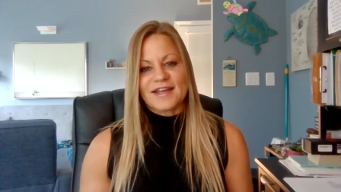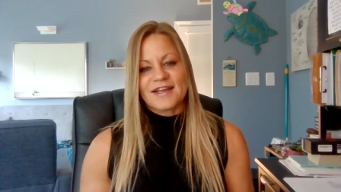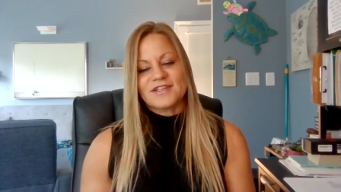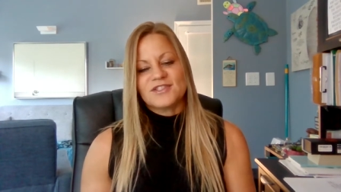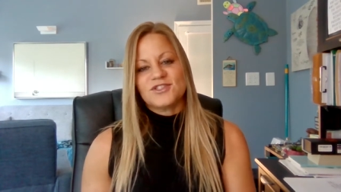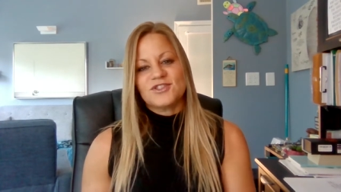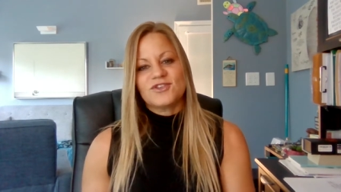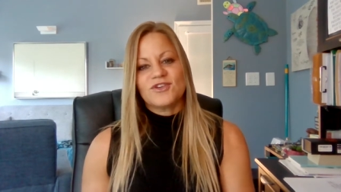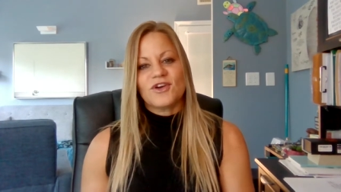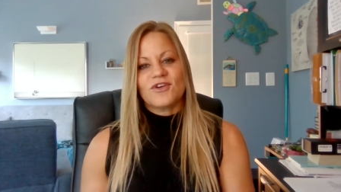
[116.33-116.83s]
As
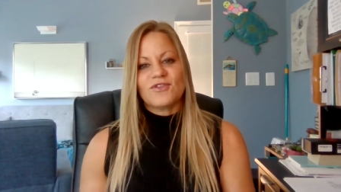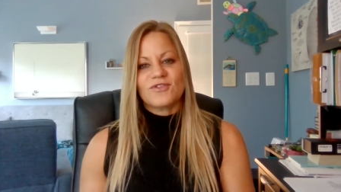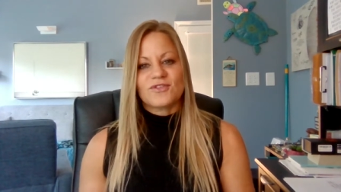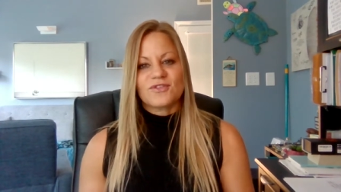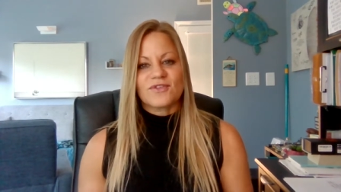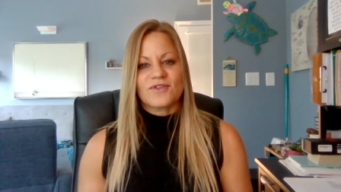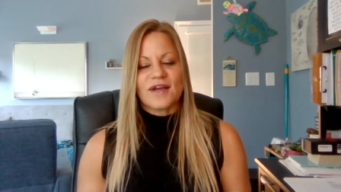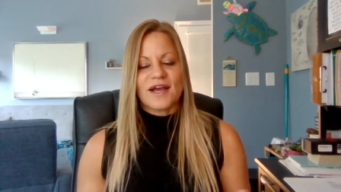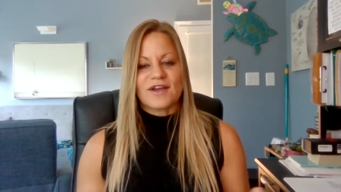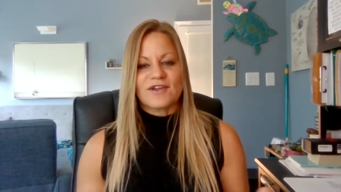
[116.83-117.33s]
you go
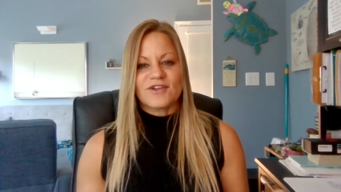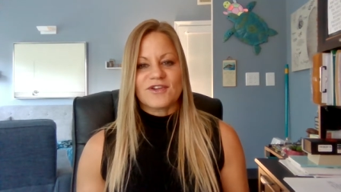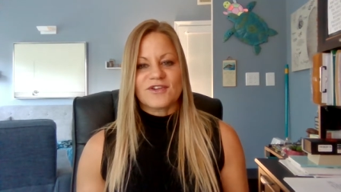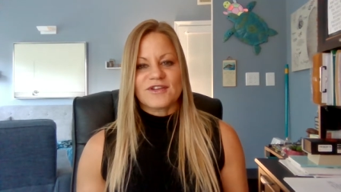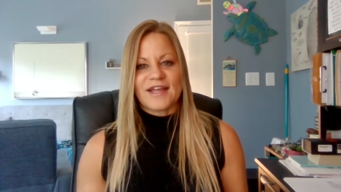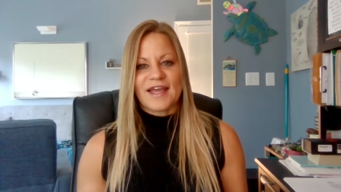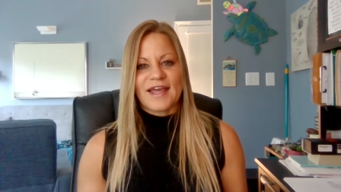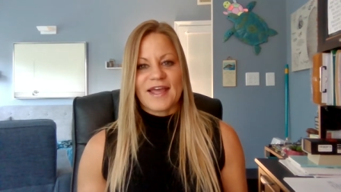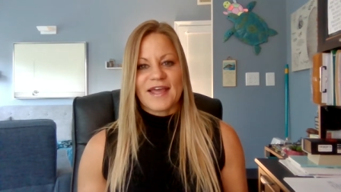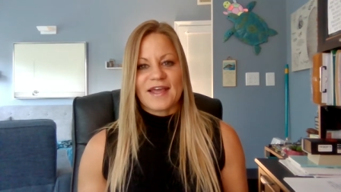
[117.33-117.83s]
throughout your
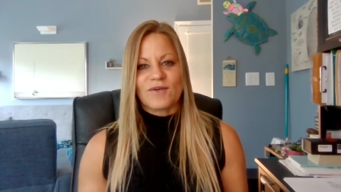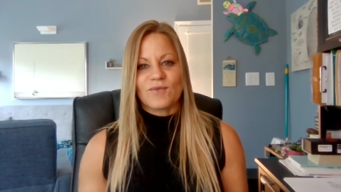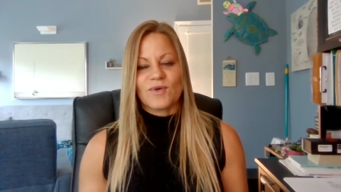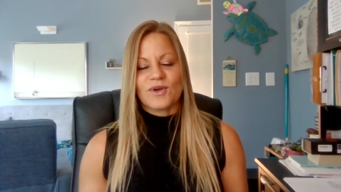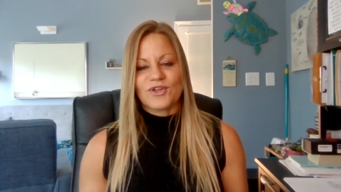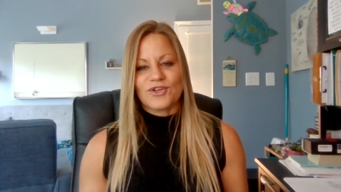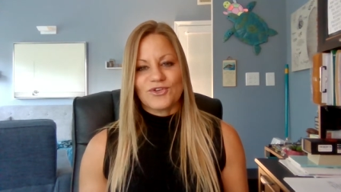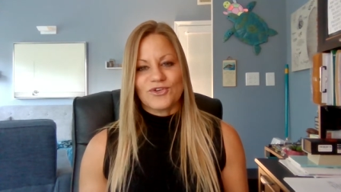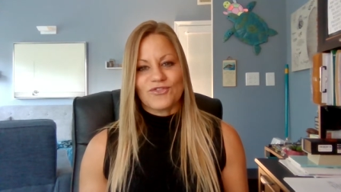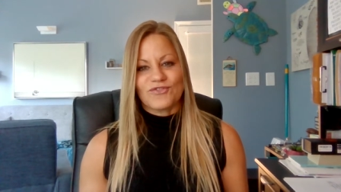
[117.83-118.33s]
day, what
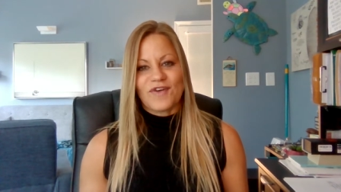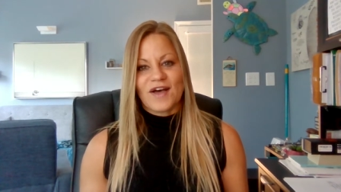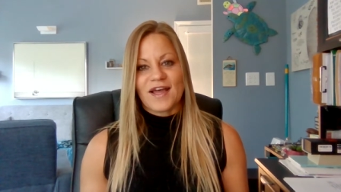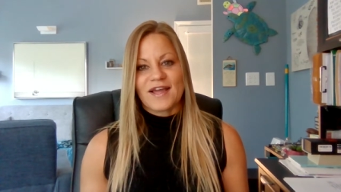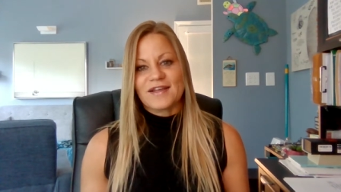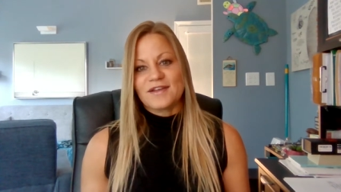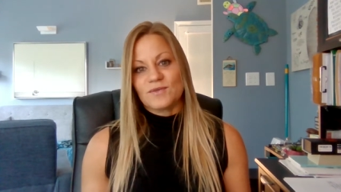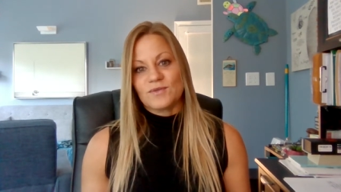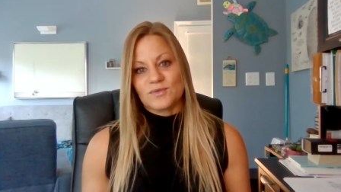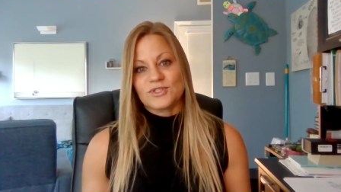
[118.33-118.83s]
you'll
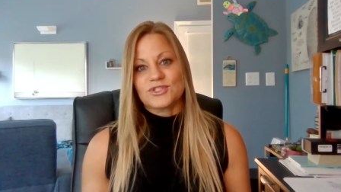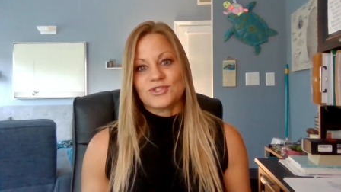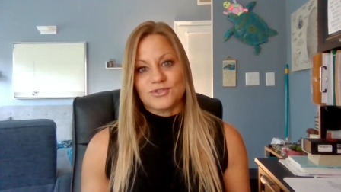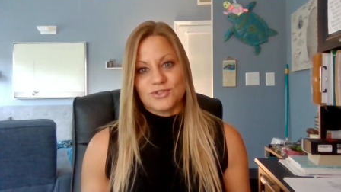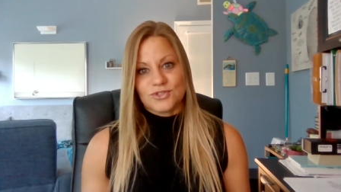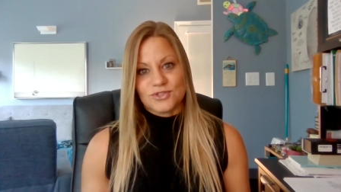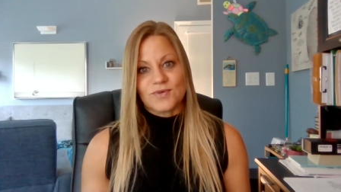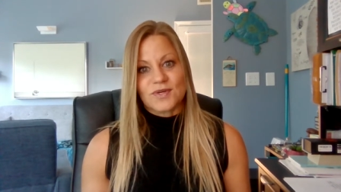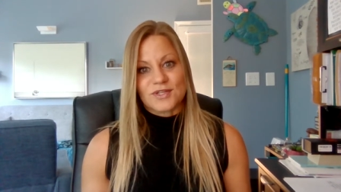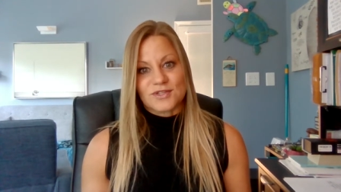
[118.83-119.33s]
find and what you
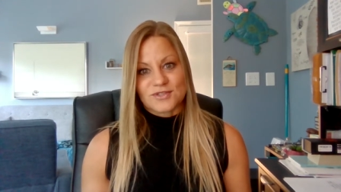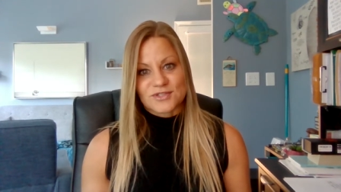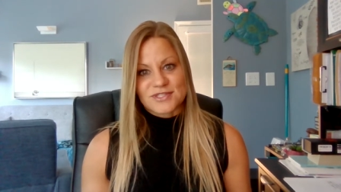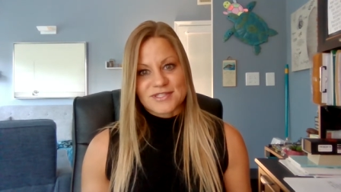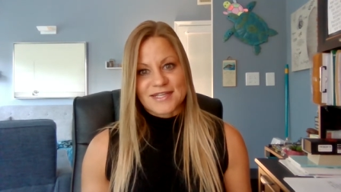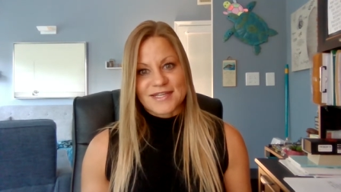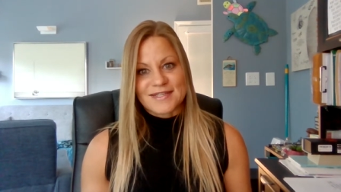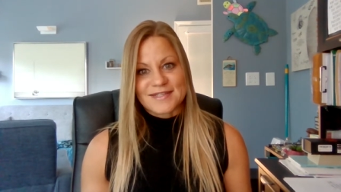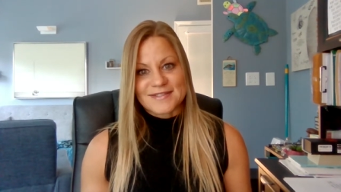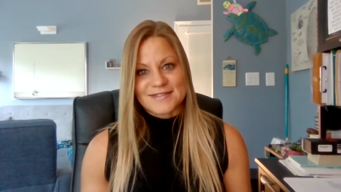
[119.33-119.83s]
do
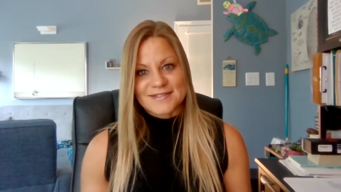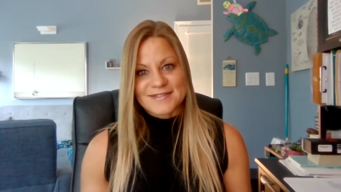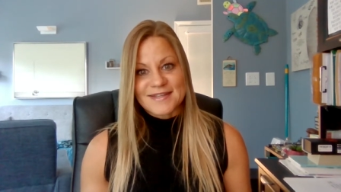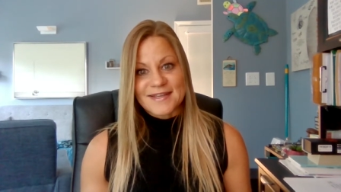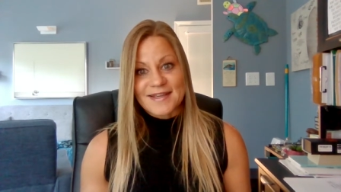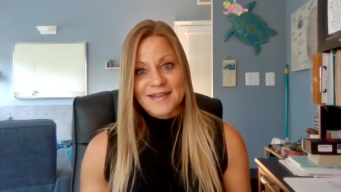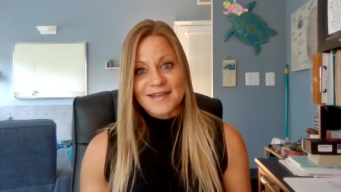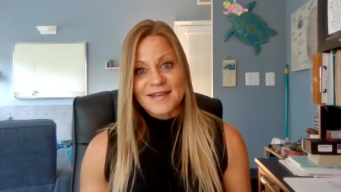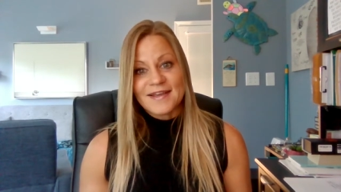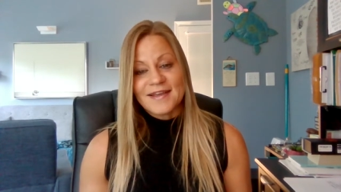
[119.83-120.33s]
understand and
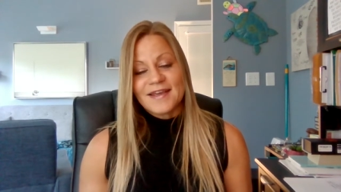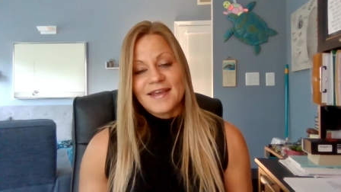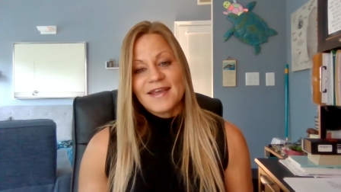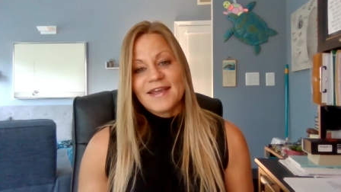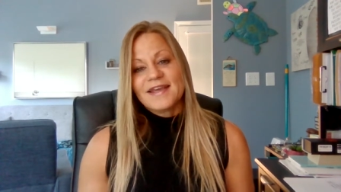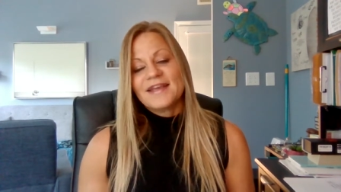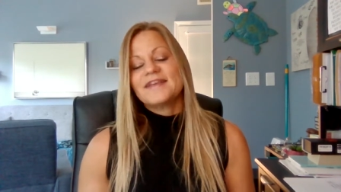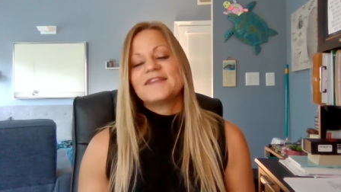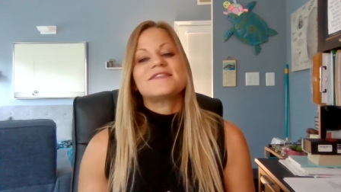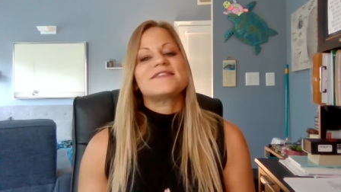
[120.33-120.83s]
see
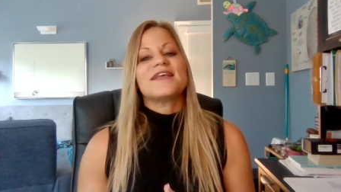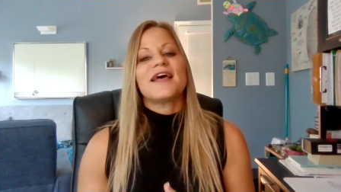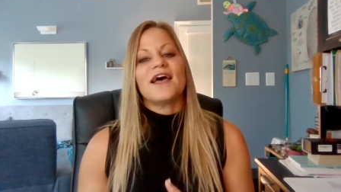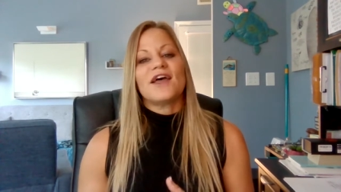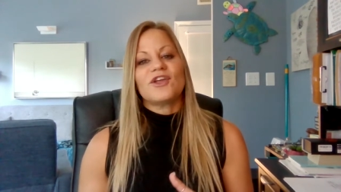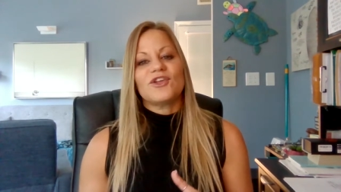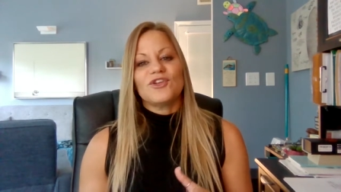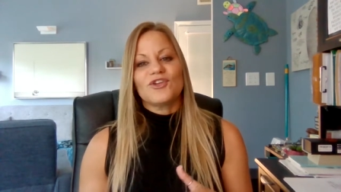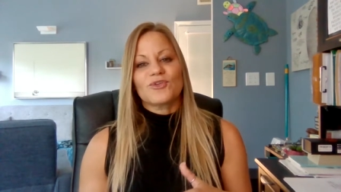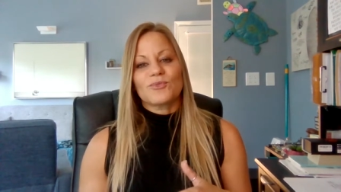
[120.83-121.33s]
is
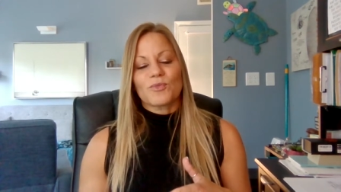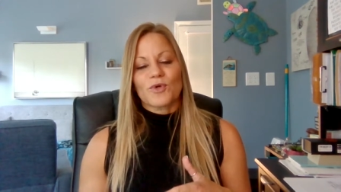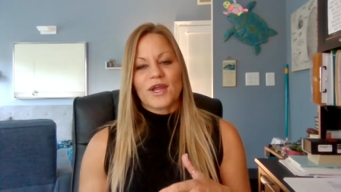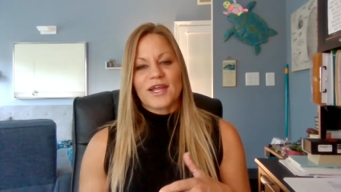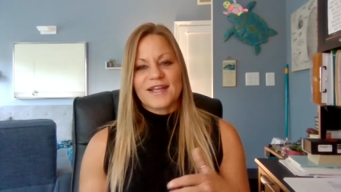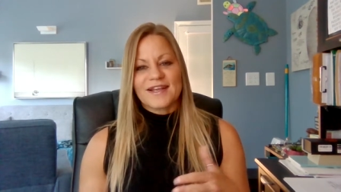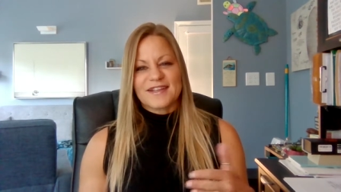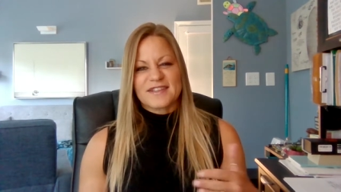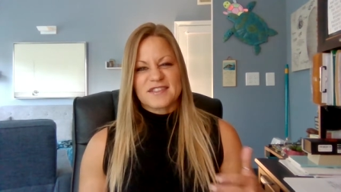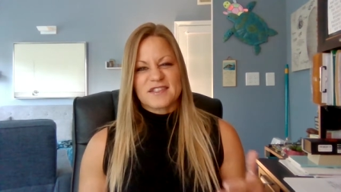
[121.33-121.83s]
that your brain
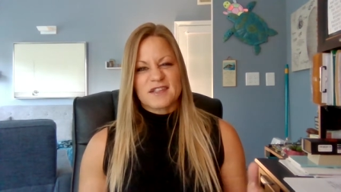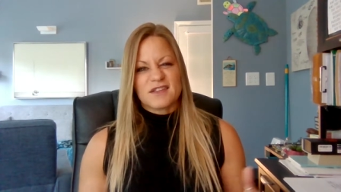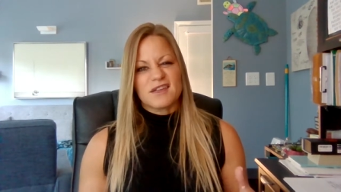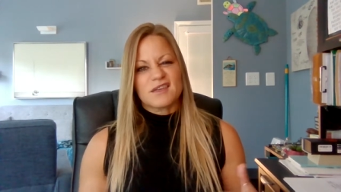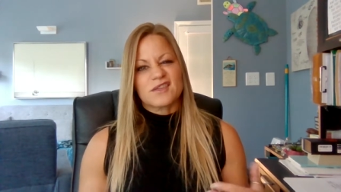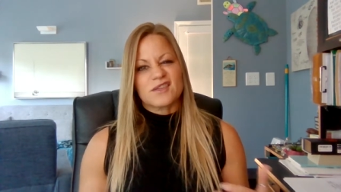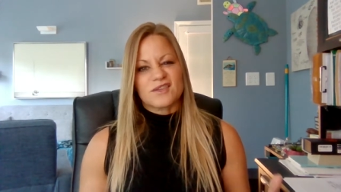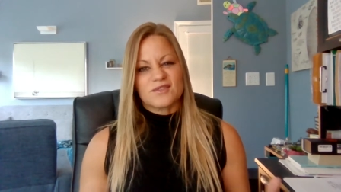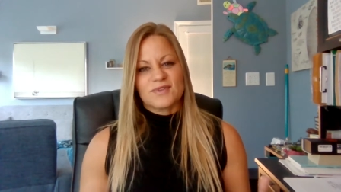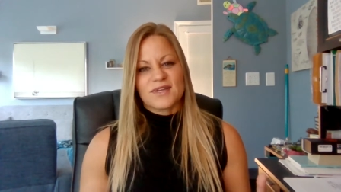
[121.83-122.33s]
gets
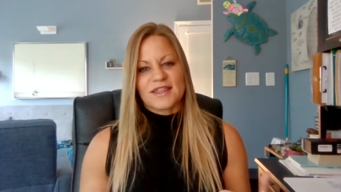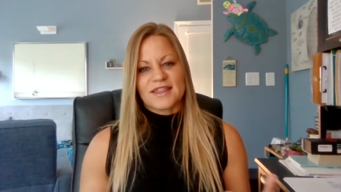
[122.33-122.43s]
cluttered with